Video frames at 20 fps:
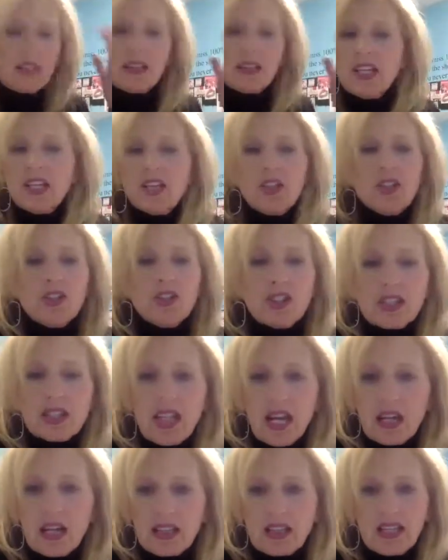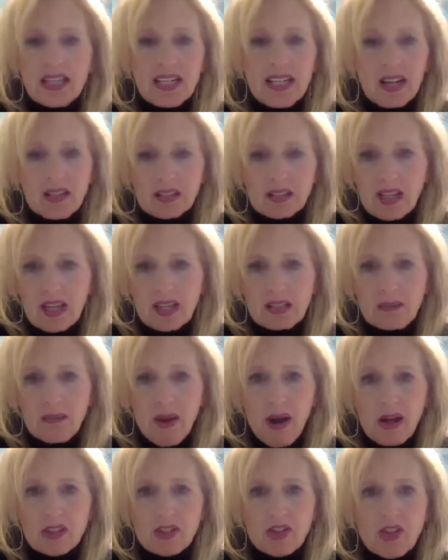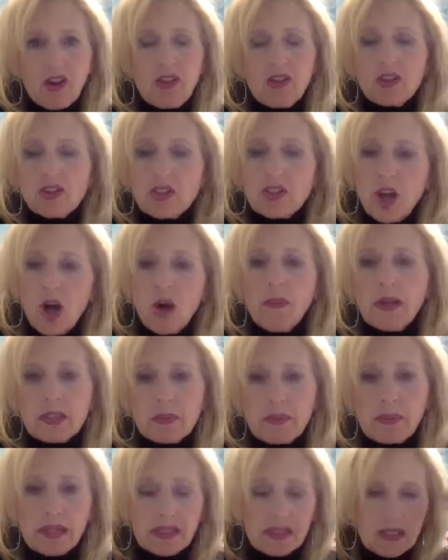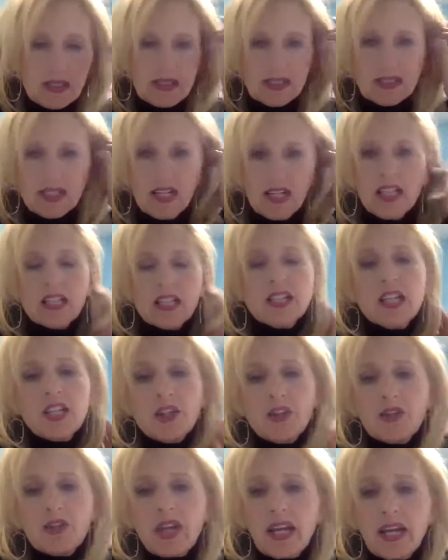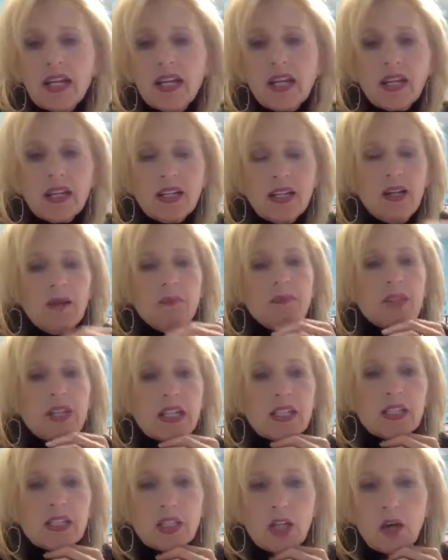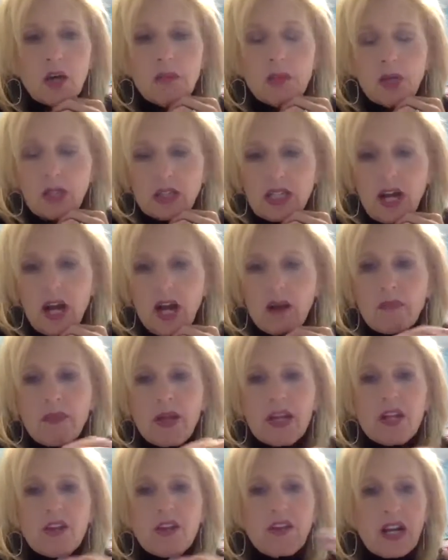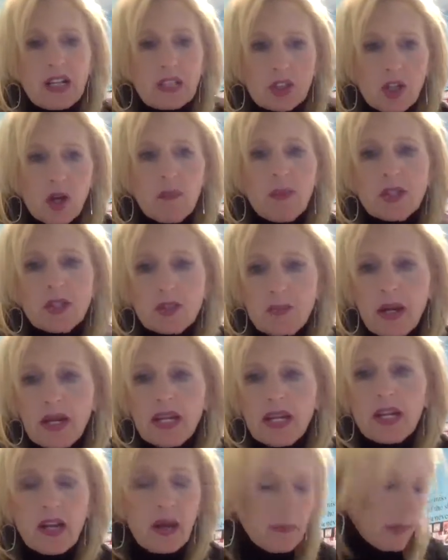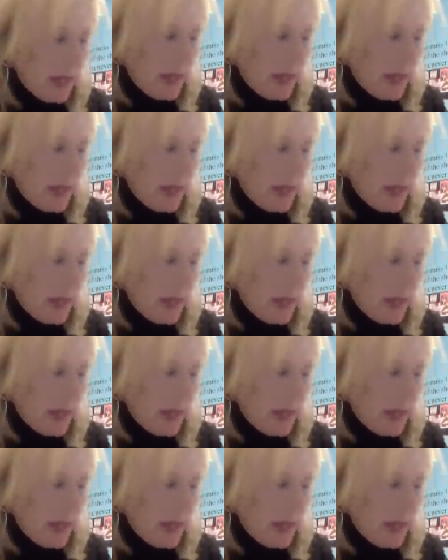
you just got to think outside the box, y'all. There's so much business that you can get so booked up that you've got so much money coming